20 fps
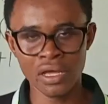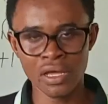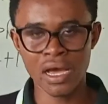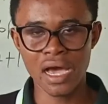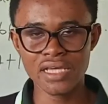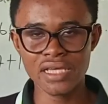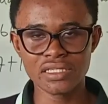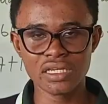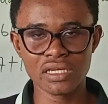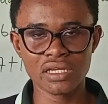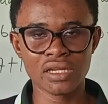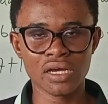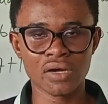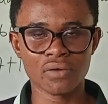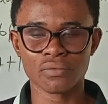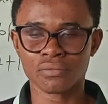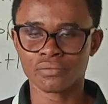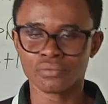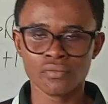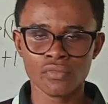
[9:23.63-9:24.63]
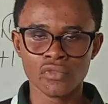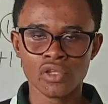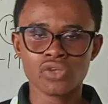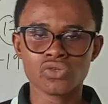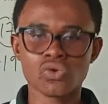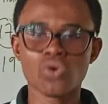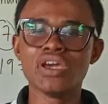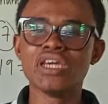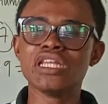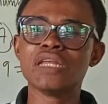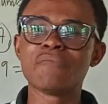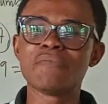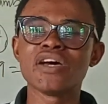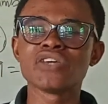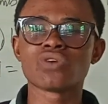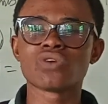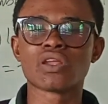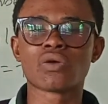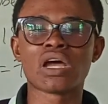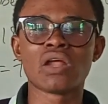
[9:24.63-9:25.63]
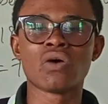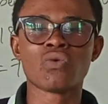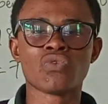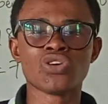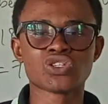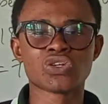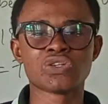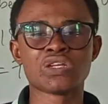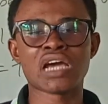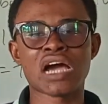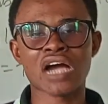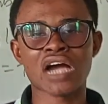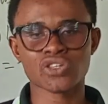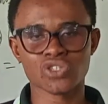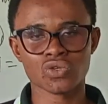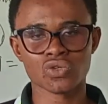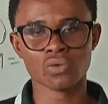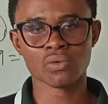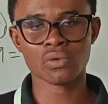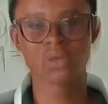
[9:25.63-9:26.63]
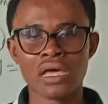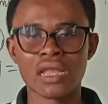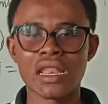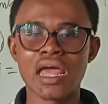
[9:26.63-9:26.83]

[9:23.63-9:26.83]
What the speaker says: I say it now. So it depends on the kind of question they ask you.